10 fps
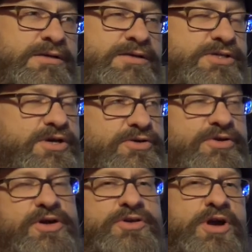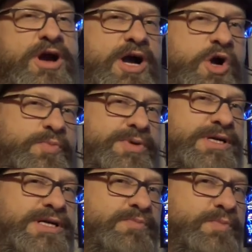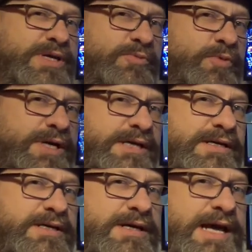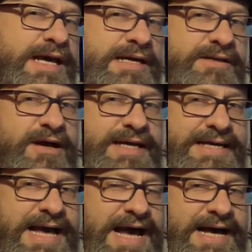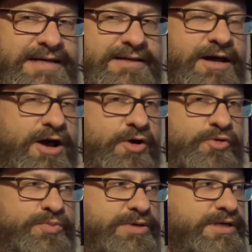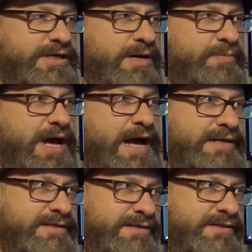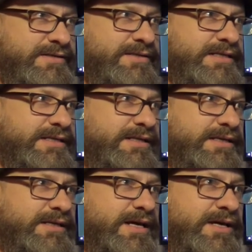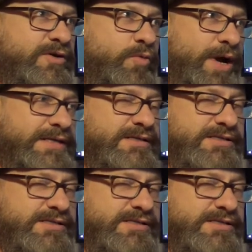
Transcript: So, yeah, I open it in Bitwig, and I can't open it up under the Equator